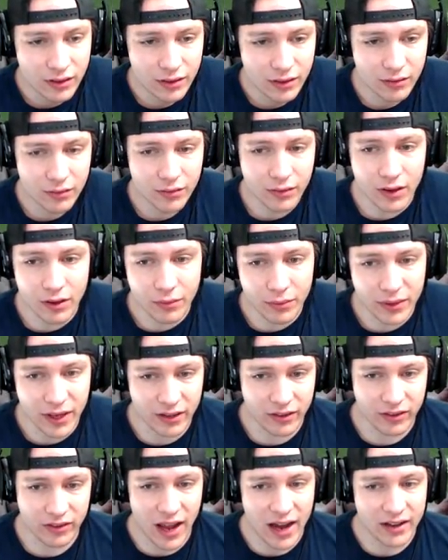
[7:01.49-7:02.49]
Well, we
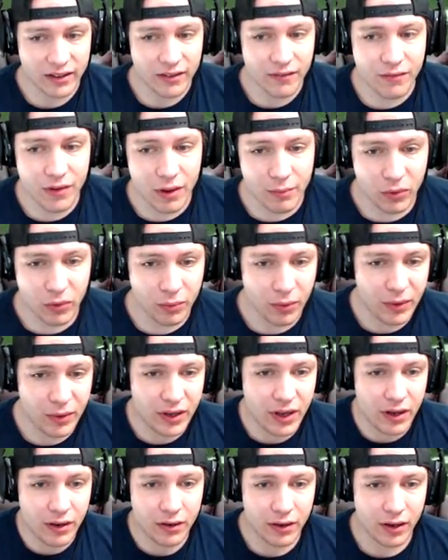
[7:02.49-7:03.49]
got sacked and fumbled, but
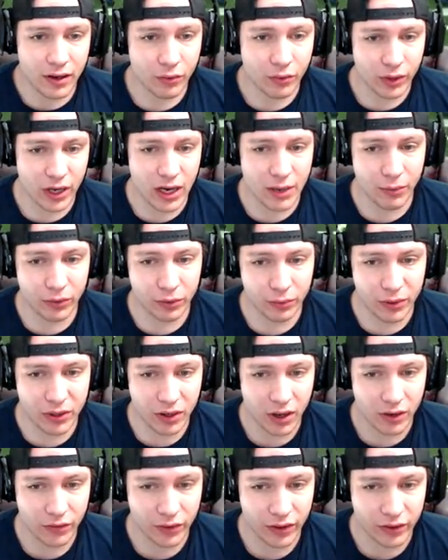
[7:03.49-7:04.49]
we uh, were able to
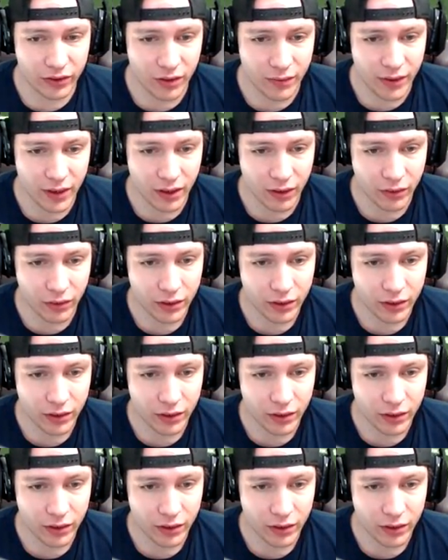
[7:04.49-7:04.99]
recover it somehow.